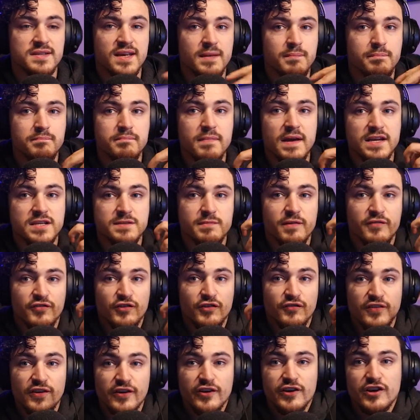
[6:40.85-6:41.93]
it makes me
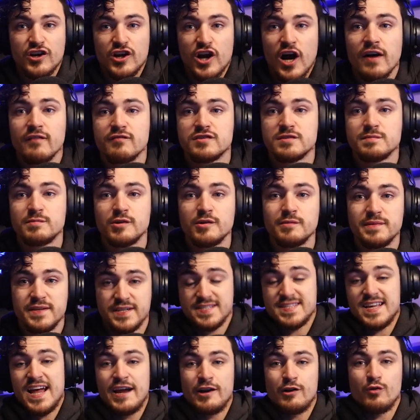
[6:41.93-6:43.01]
feel very uncomfortable
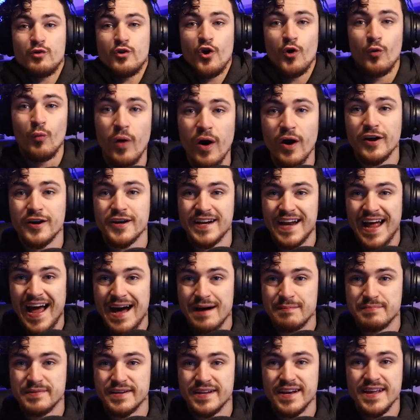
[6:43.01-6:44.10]
because I don't know what could
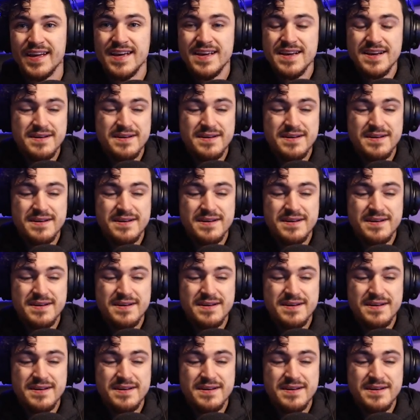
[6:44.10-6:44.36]
happen.